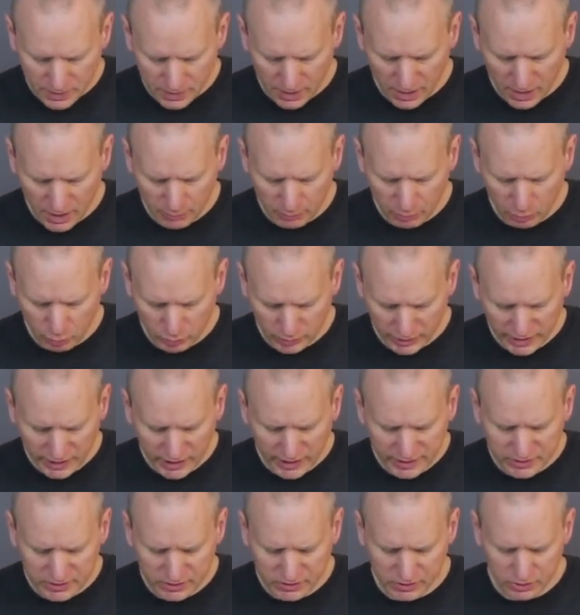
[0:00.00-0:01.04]
What I
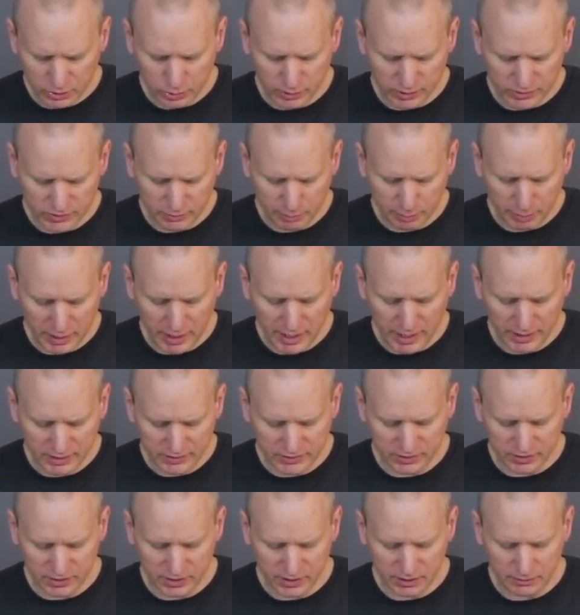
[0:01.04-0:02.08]
like to do is
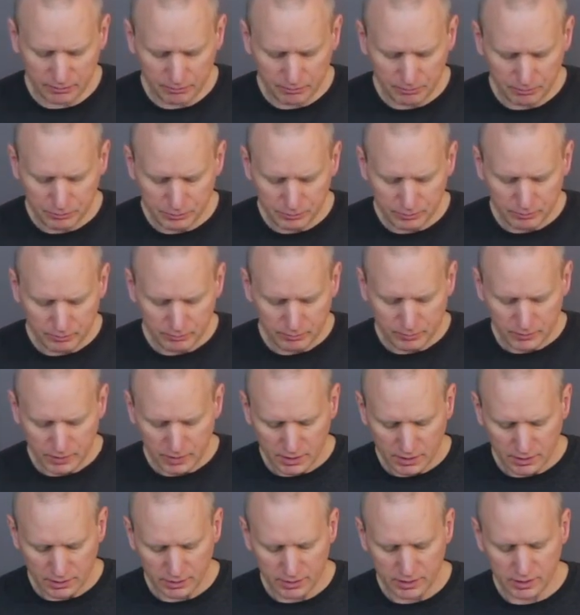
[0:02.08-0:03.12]
epoxy
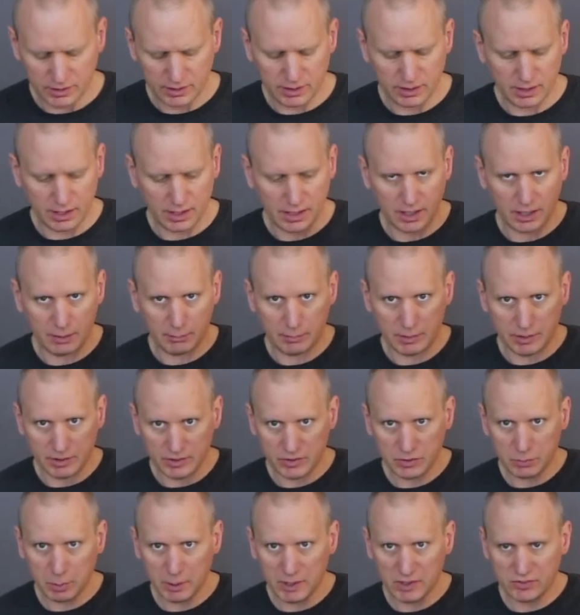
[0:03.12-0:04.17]

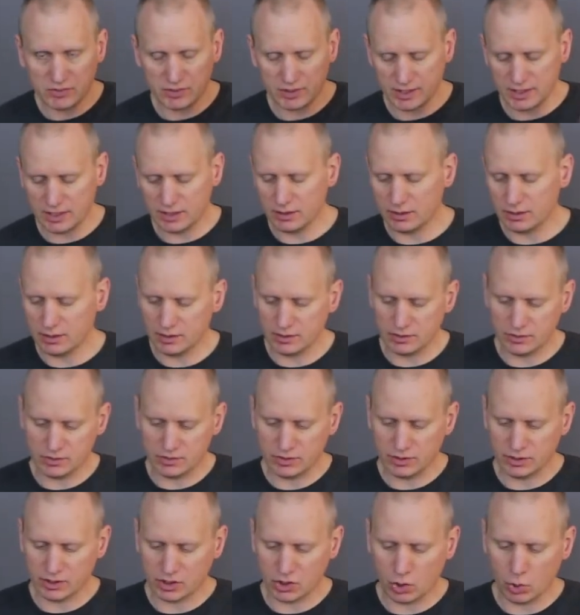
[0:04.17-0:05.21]
this piece
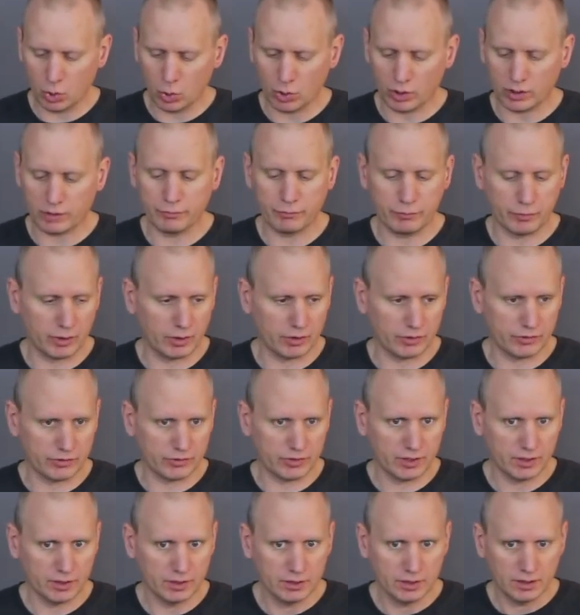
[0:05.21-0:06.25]
into the cork
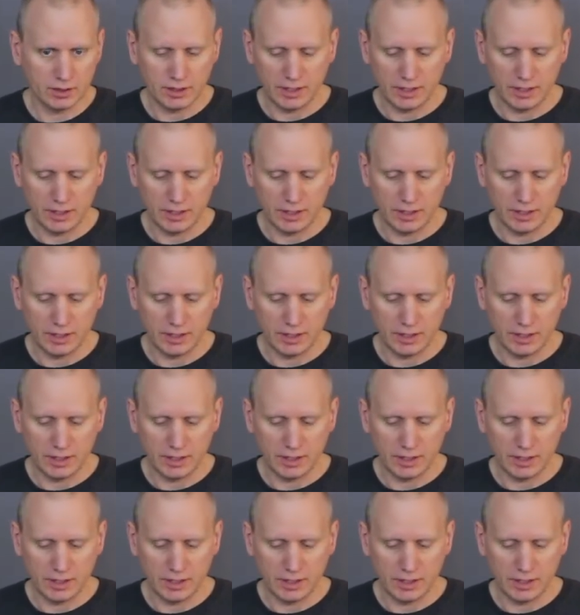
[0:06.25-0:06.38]
first.